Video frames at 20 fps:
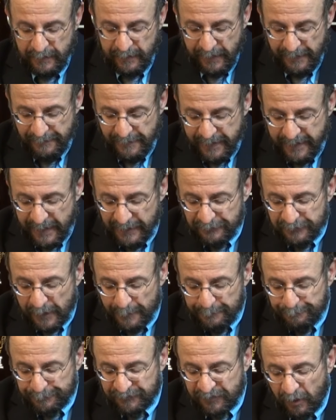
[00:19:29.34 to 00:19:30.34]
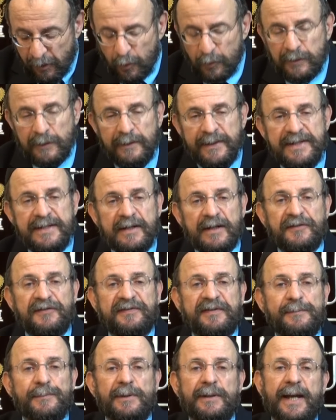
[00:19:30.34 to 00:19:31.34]
and they end up totally
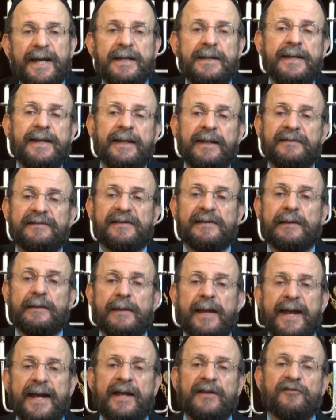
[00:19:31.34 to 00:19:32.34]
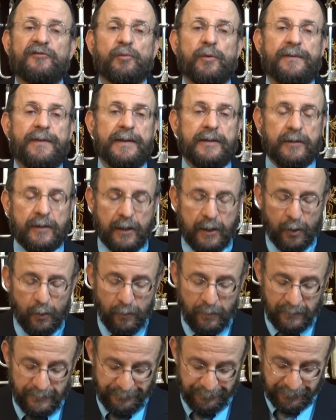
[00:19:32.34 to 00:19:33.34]
assimilating into the lands where they
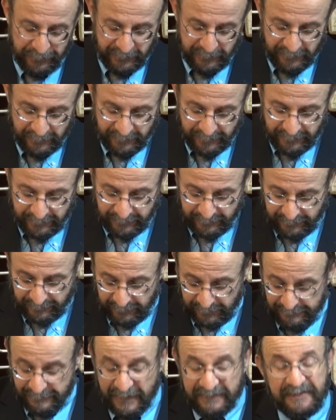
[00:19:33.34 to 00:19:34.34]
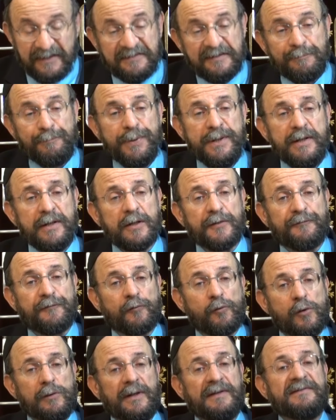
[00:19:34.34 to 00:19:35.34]
go, and they disappear
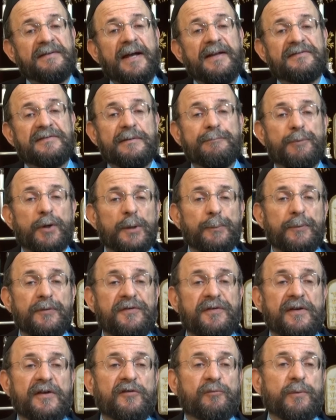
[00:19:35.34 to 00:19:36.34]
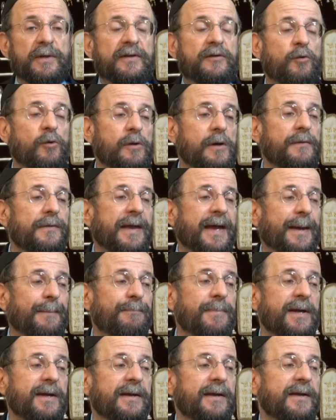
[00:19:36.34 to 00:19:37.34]
for all intents and purposes. We call
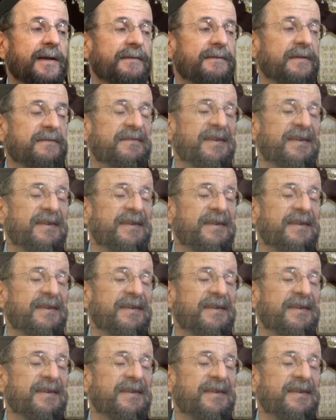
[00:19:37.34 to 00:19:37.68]
them the